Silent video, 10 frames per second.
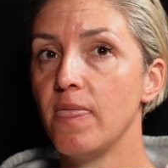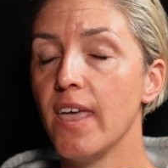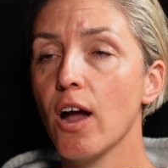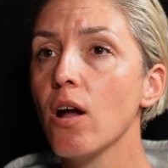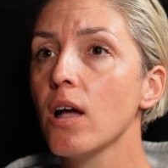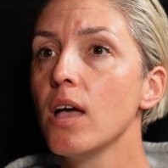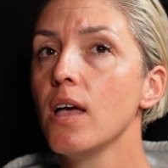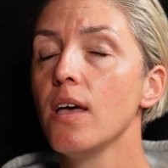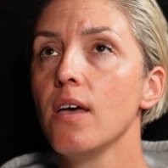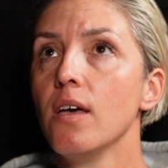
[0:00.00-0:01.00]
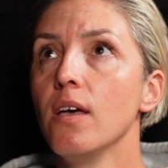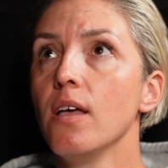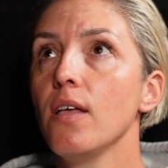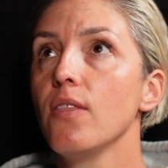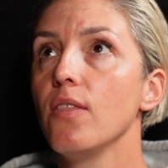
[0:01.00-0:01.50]
They're
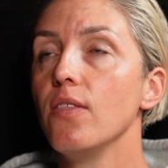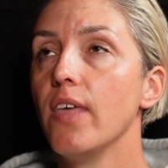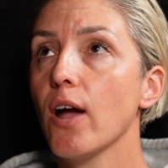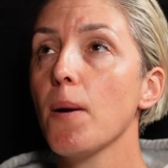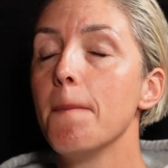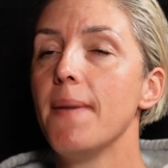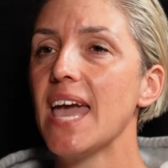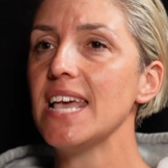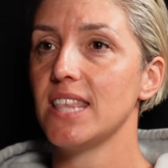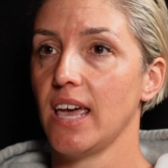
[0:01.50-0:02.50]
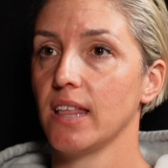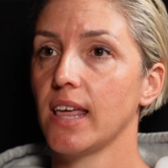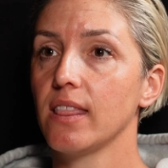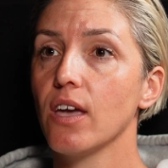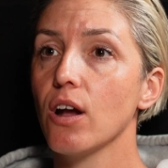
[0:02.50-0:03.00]
amazing.
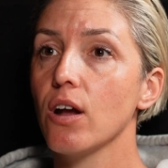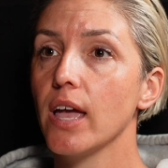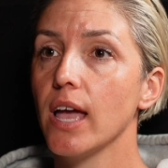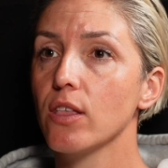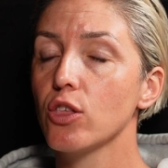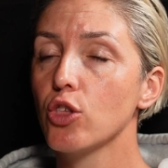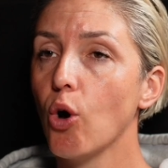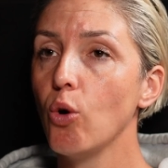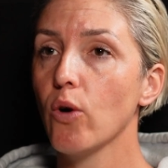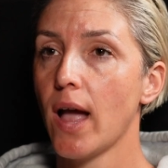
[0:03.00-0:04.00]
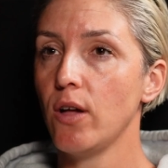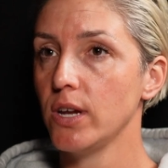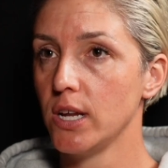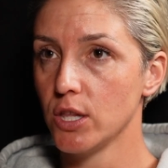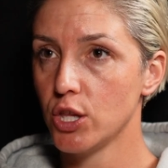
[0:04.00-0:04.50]
Like they're so
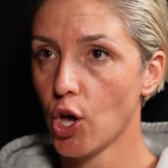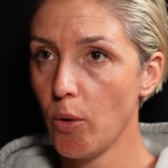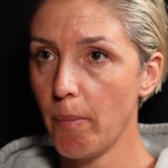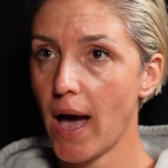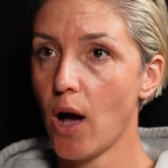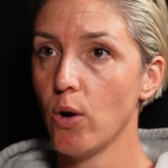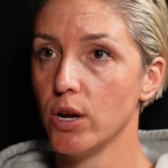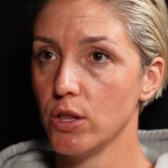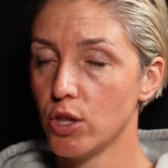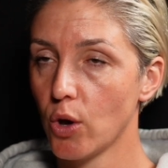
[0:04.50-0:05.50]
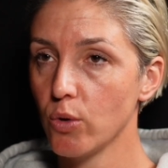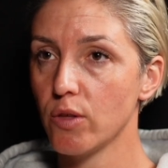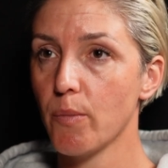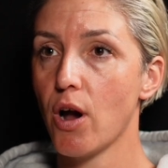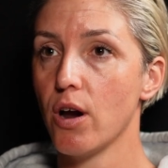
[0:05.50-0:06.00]
grounded and so empowered and so
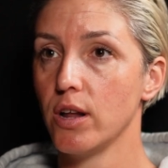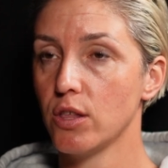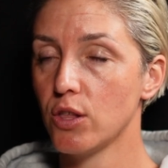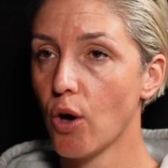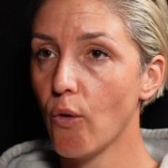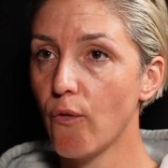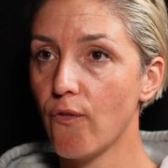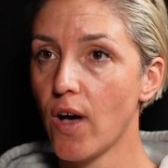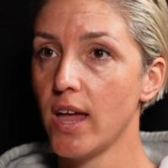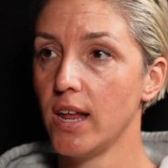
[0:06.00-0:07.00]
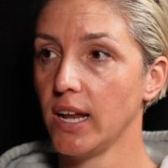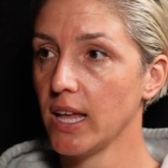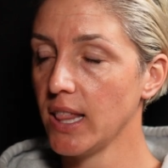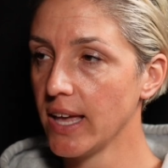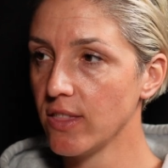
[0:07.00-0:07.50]
smart and so fun.
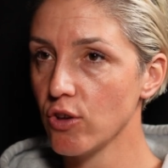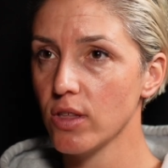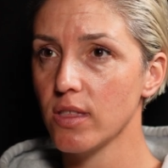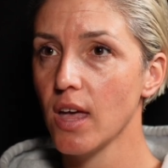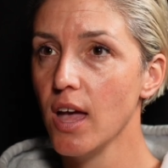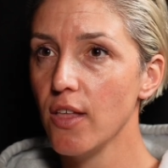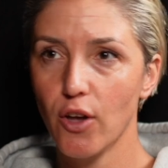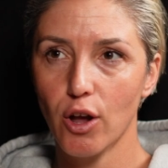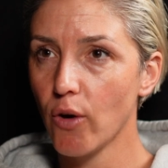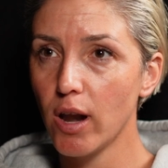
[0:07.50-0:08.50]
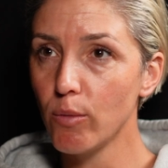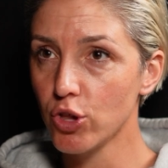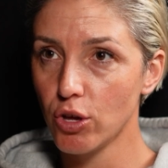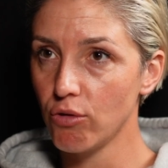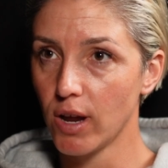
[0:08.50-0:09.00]
And like, they're
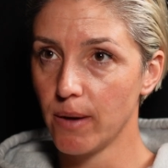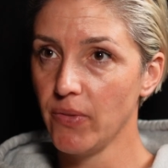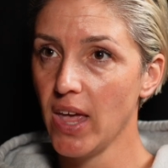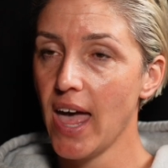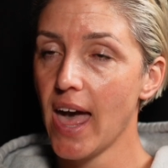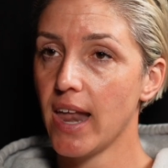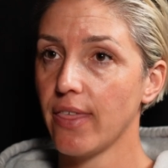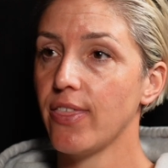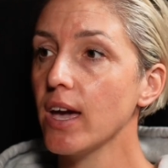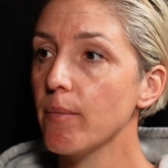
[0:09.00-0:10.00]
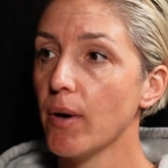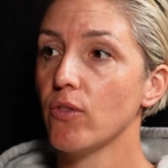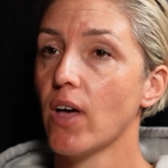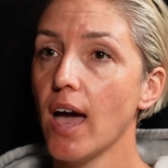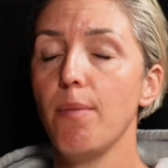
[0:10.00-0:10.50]
incredible children. And I think
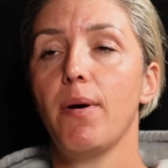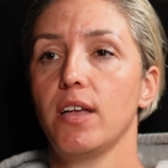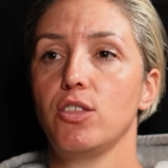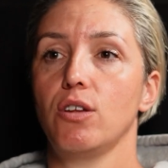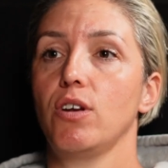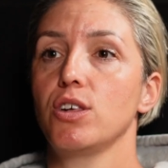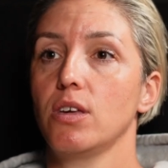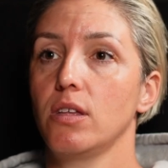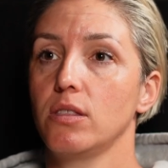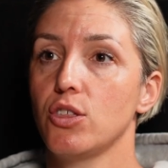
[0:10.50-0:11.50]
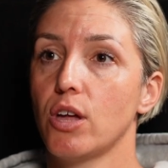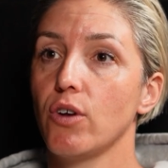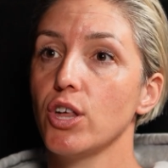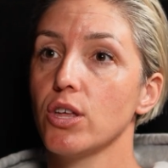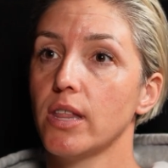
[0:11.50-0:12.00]
about the iPad generation, the
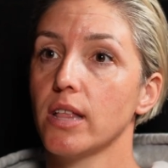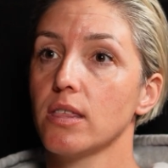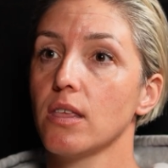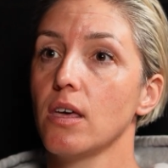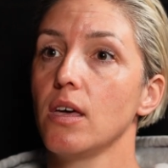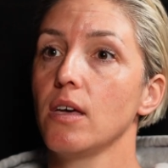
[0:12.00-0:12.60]
generation that's